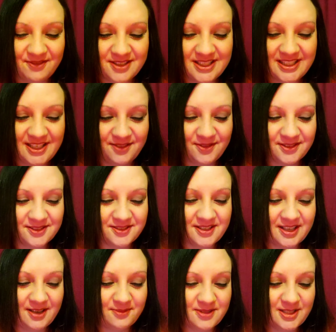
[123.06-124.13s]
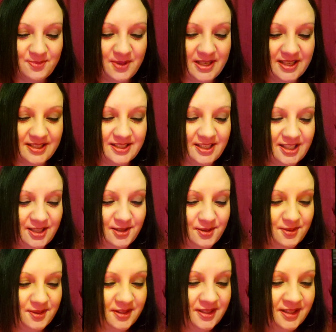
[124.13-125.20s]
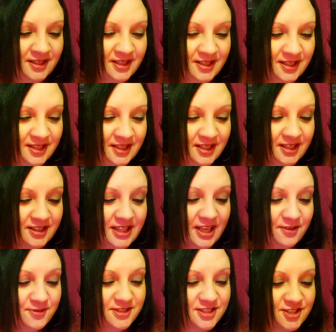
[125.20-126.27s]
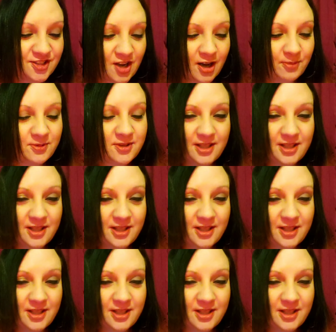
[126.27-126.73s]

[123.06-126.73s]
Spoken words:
a difficult time speaking to you. They've stopped